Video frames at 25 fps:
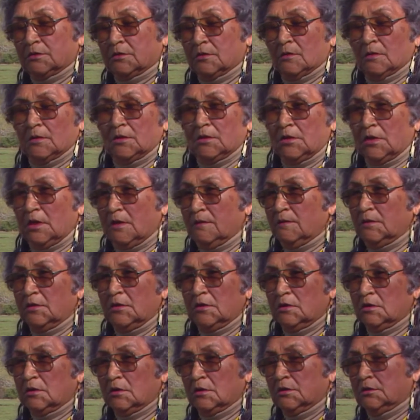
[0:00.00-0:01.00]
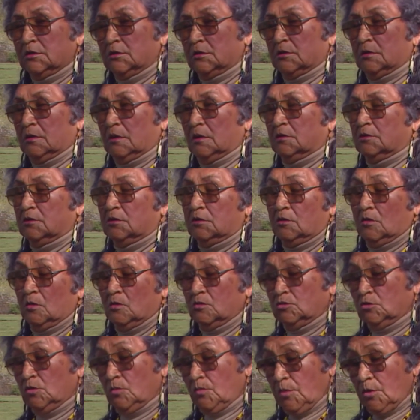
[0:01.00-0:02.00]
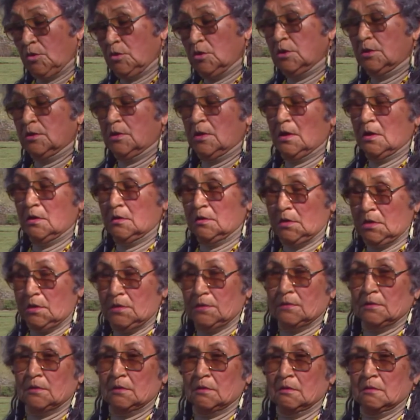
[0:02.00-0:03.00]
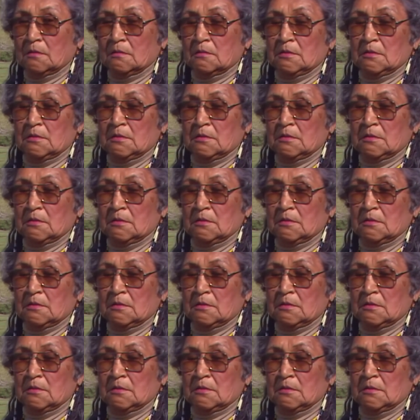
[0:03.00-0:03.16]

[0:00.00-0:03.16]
so he never did touch it. I said, don't you burn it down either.